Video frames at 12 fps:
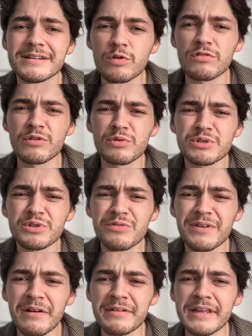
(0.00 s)
Those crucial
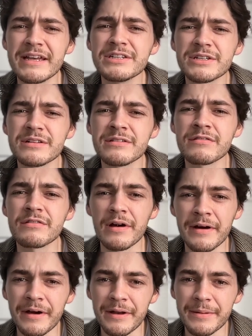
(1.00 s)
foundations
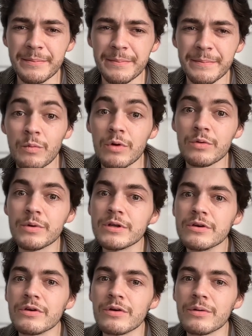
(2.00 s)
gone. What do we
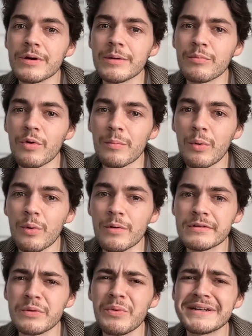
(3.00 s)
do? And more
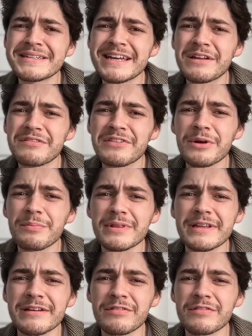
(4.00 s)
importantly, what takes their
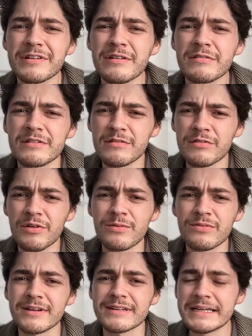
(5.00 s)
place and does it
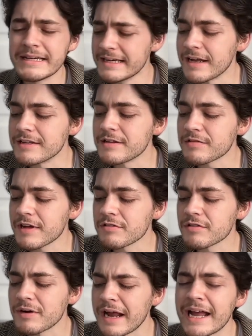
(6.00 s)
deserve it? And in this
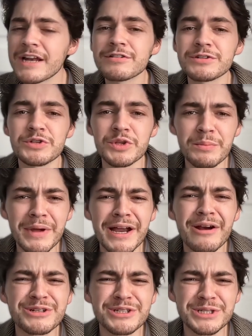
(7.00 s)
case, our answer to the
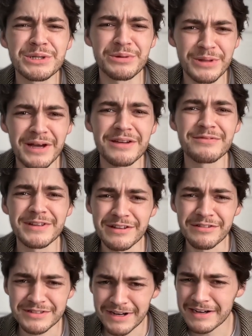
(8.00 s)
bare sheer life that
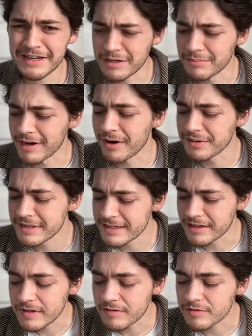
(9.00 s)
he's talking about
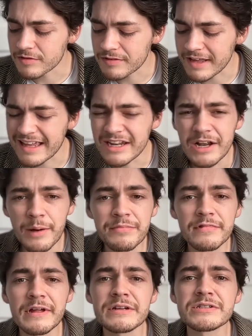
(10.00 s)
is just an
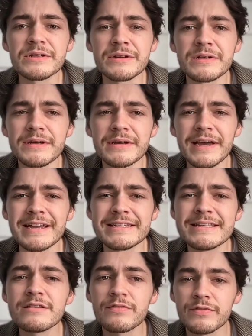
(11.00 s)
obsession a
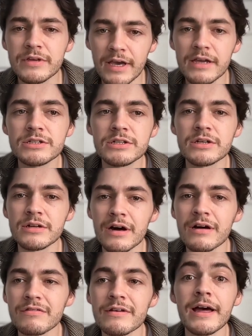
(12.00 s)
deification
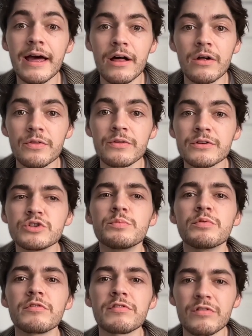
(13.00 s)
of health to
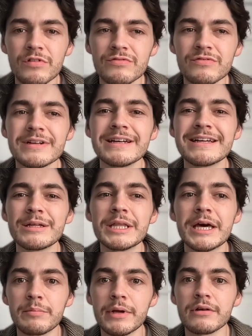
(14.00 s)
preserve
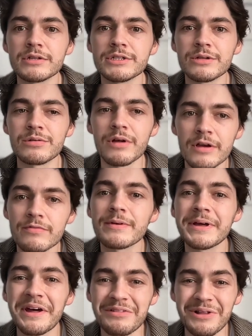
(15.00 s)
that bare sheer life
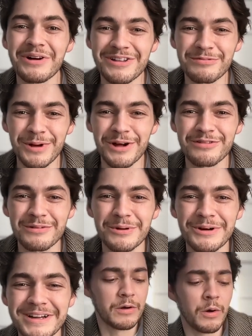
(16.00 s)
as long as
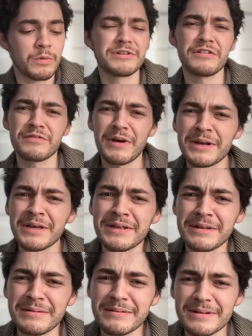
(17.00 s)
possible, which is funny
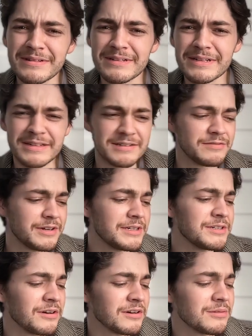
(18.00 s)
in a very
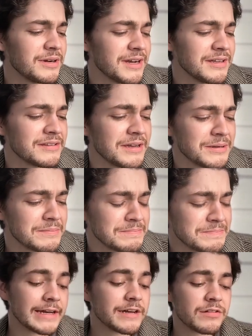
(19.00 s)
dark way, I think.
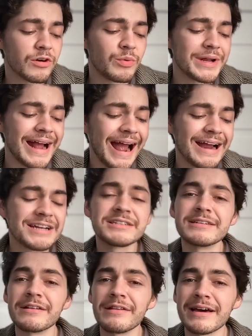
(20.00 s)
And it's our
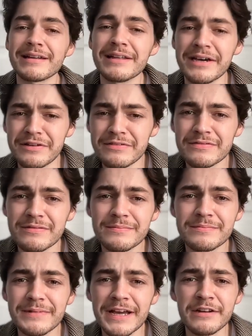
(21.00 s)
reaction to that life
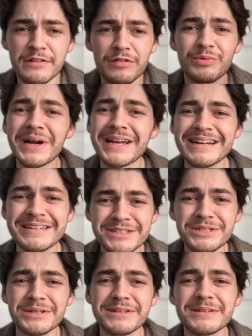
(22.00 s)
and to this
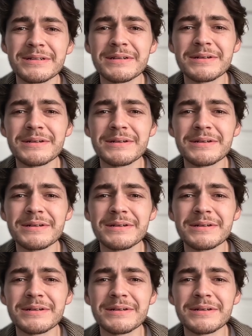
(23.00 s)
recognition,